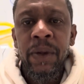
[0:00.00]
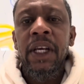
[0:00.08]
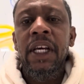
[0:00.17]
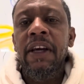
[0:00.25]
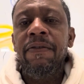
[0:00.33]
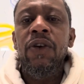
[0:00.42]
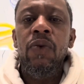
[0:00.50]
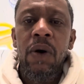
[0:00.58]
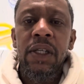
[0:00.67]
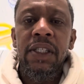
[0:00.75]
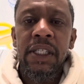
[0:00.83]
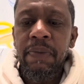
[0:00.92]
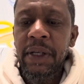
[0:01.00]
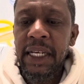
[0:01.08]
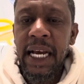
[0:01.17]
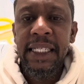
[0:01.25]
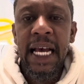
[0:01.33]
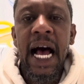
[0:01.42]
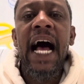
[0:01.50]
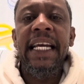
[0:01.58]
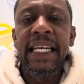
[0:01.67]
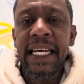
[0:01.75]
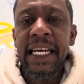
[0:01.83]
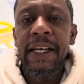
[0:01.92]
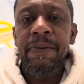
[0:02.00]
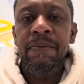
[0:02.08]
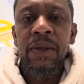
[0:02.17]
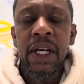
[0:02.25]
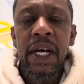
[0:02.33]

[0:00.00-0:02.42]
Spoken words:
if you want something that's high end,